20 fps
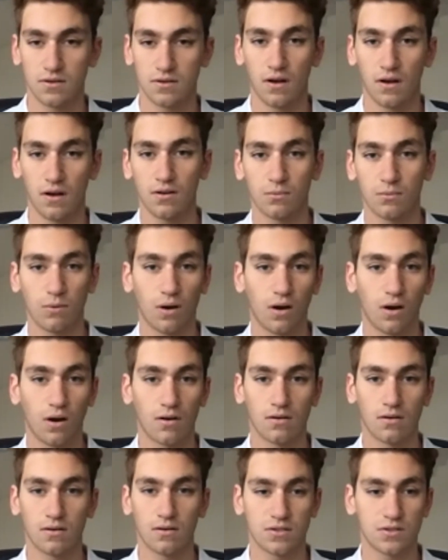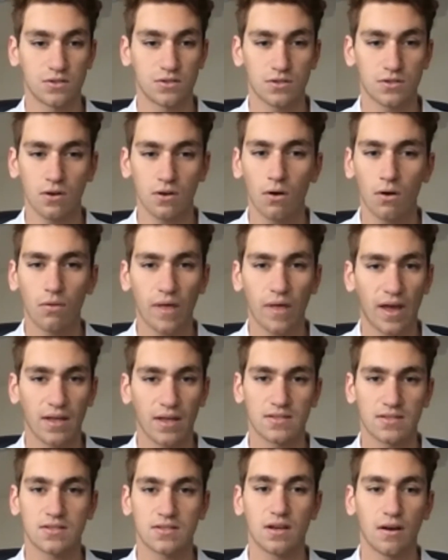underwaters and just all that
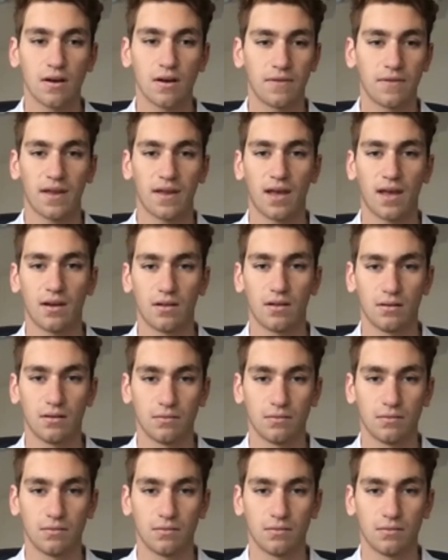stuff that kind of